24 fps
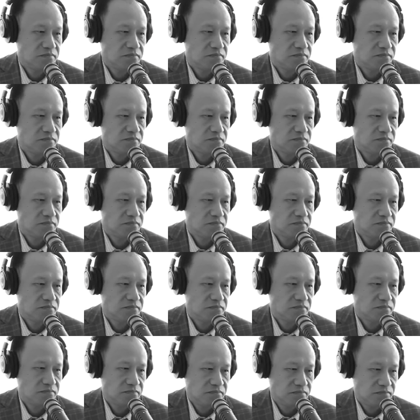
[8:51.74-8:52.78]

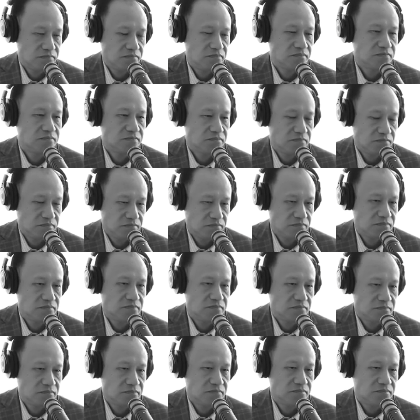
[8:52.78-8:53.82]

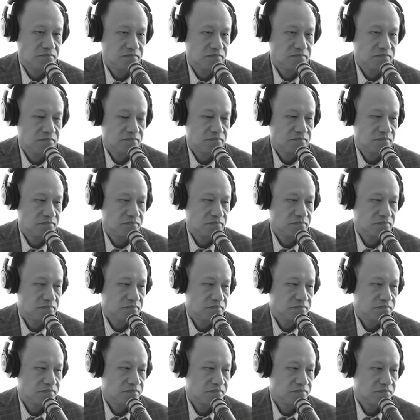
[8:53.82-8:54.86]

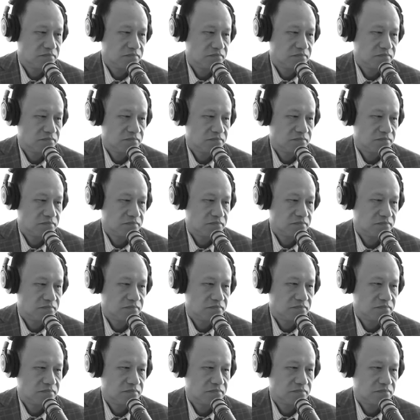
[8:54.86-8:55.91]

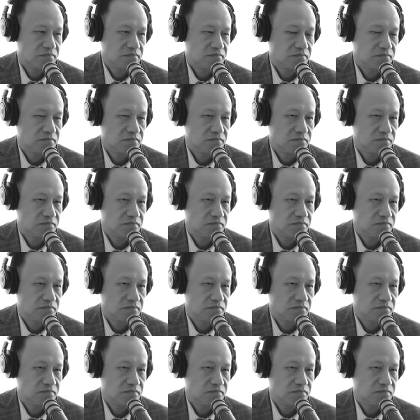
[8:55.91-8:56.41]
(not speaking)